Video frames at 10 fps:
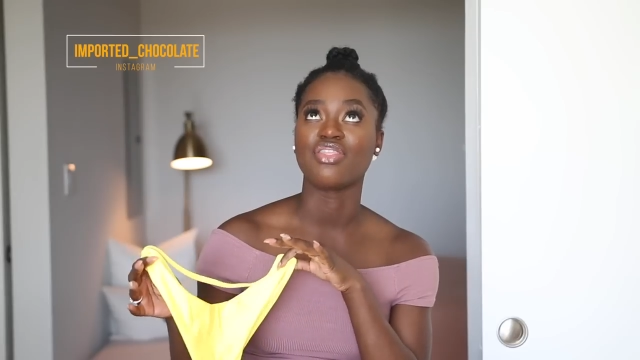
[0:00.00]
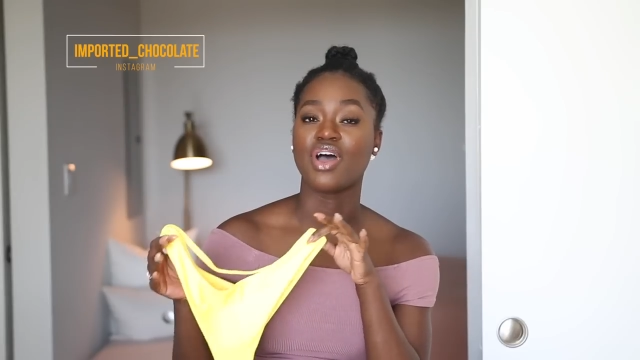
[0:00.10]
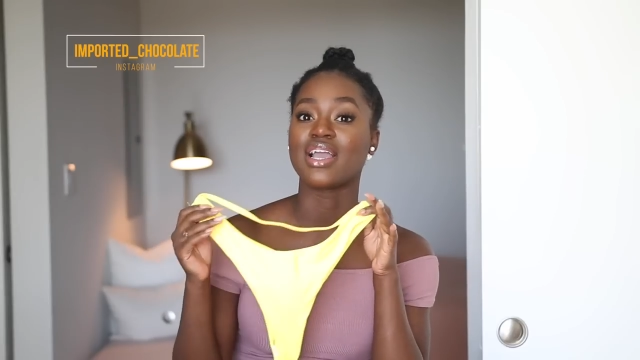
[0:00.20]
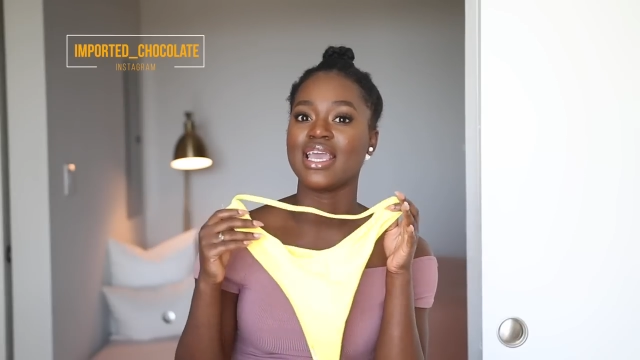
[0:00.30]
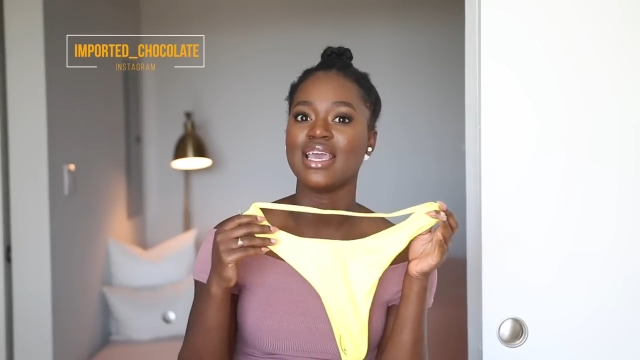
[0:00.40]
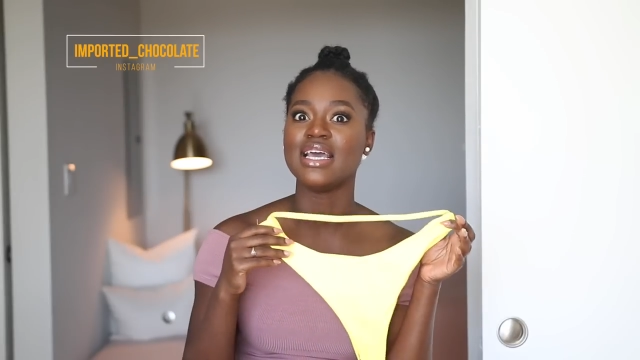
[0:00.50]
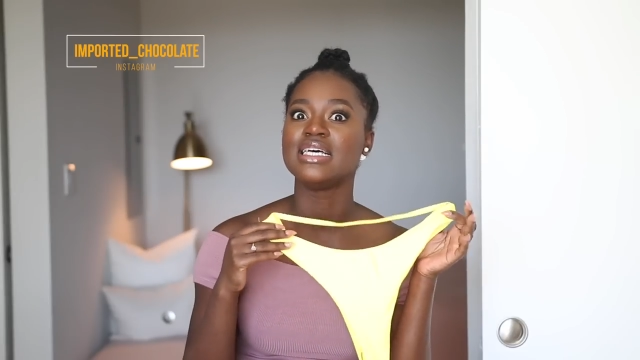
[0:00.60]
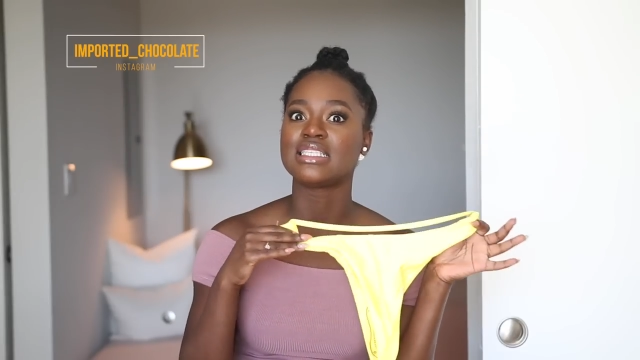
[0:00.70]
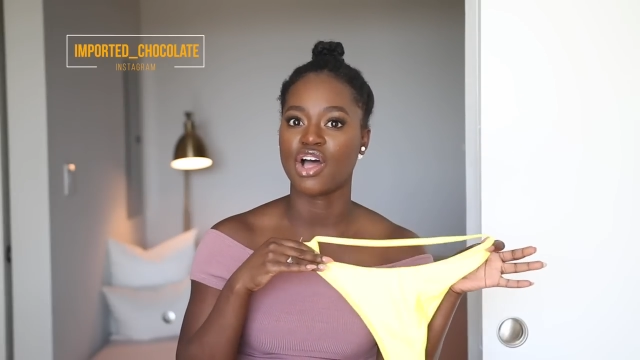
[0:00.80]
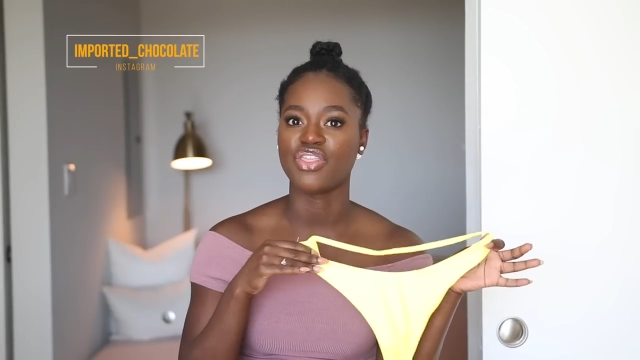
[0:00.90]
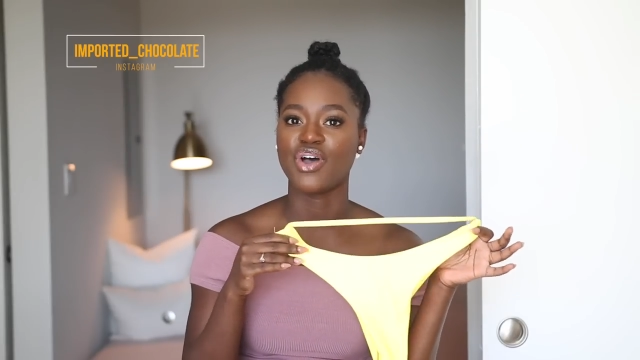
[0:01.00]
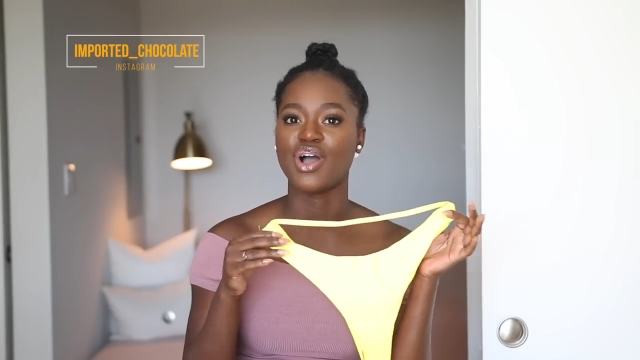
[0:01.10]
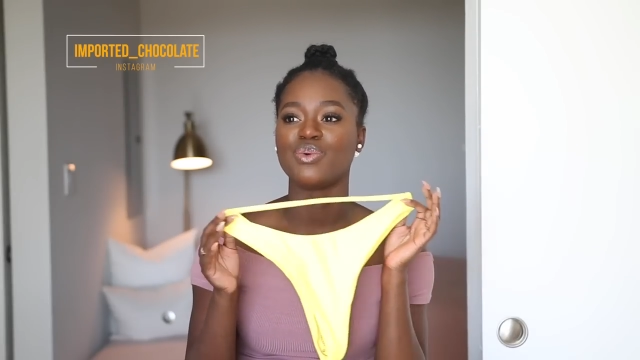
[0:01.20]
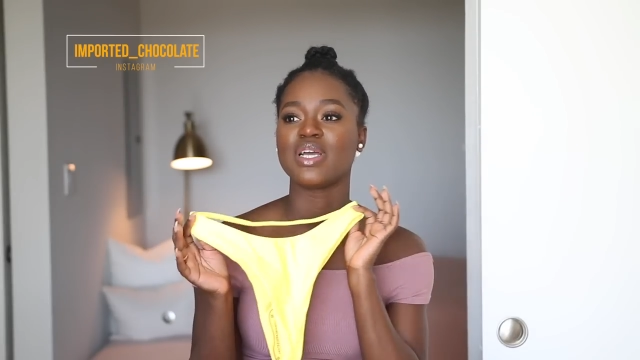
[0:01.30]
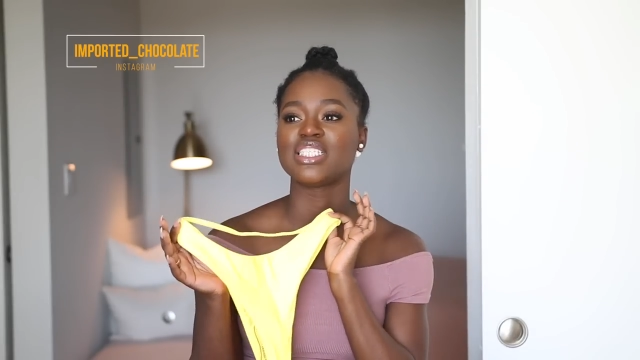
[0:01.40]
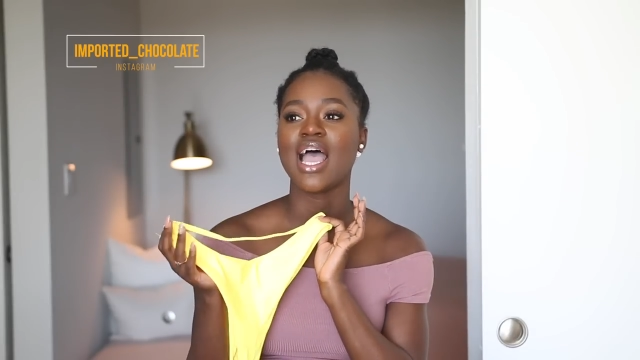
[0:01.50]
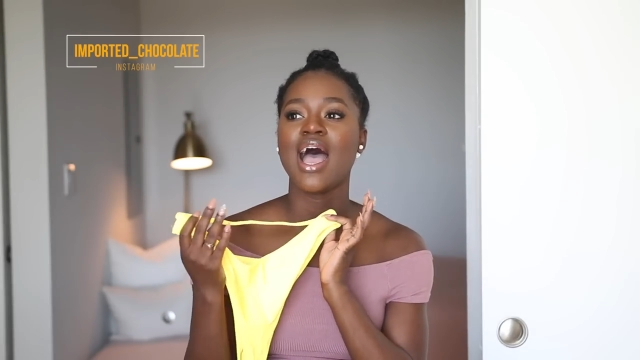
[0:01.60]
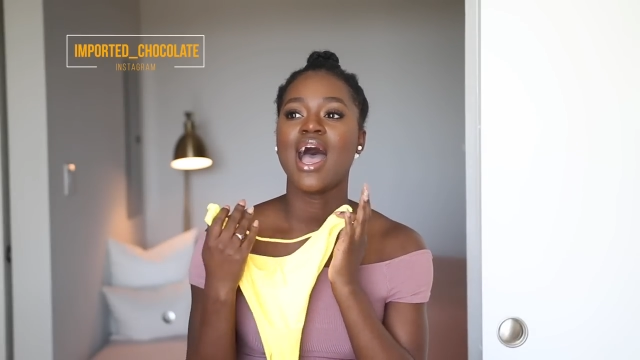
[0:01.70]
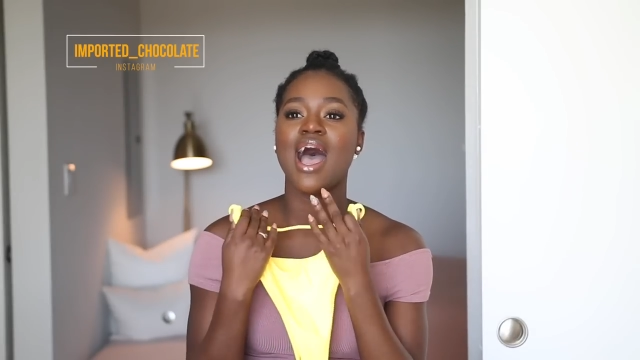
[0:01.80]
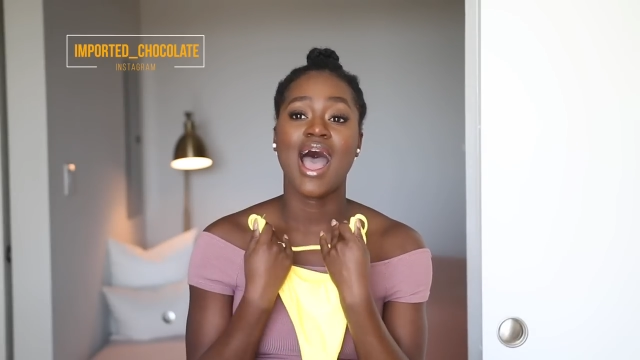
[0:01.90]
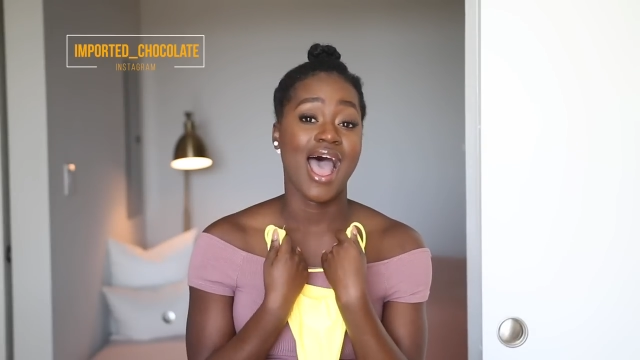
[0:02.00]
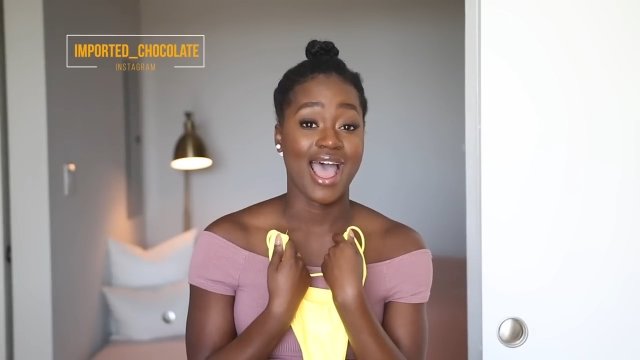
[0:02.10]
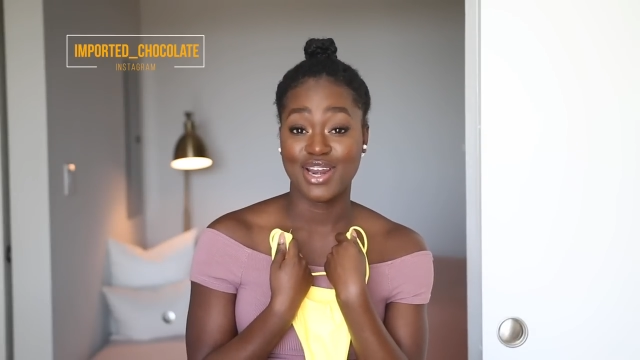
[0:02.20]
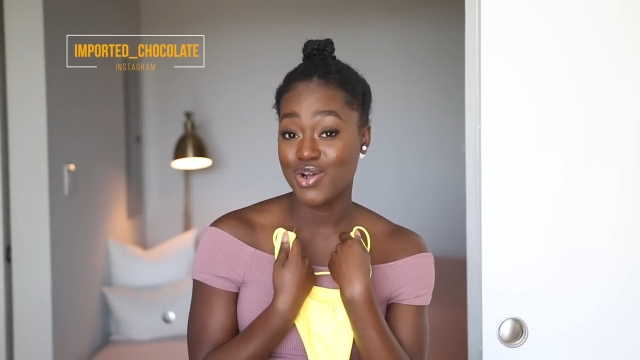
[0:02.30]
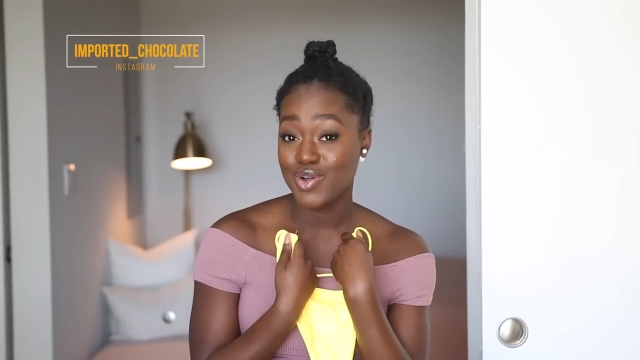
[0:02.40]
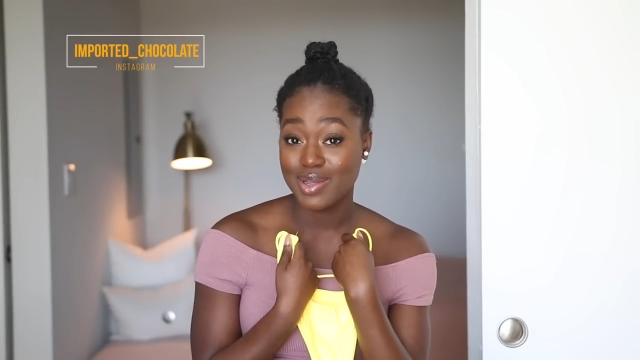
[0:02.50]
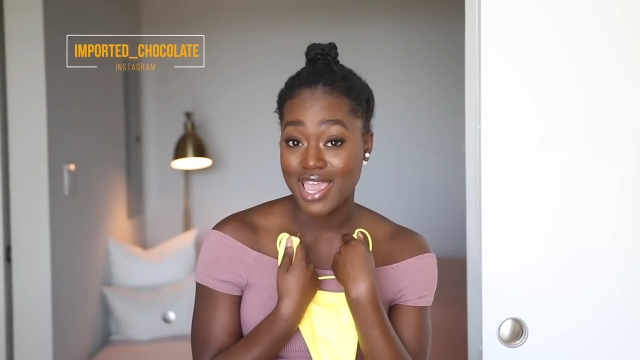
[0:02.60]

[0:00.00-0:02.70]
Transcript: a thong. It is a thong, which I don't